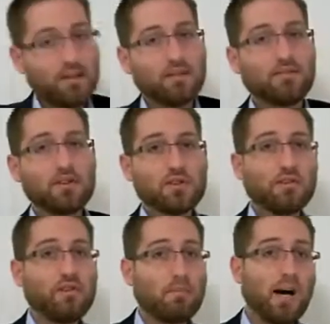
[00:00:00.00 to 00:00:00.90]
in the version
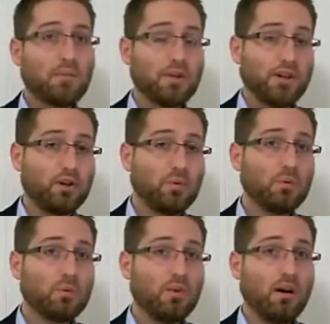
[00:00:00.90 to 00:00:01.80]
of the Bible that
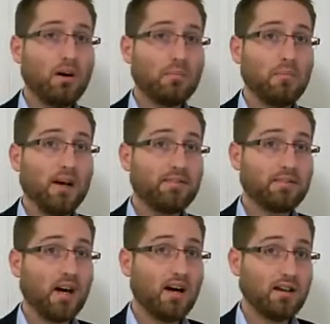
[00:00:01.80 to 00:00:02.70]
you have
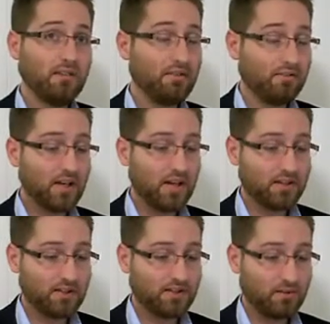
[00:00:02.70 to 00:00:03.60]
gotten, if you've
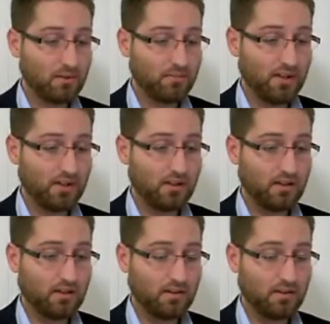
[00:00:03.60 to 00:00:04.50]
gotten this from the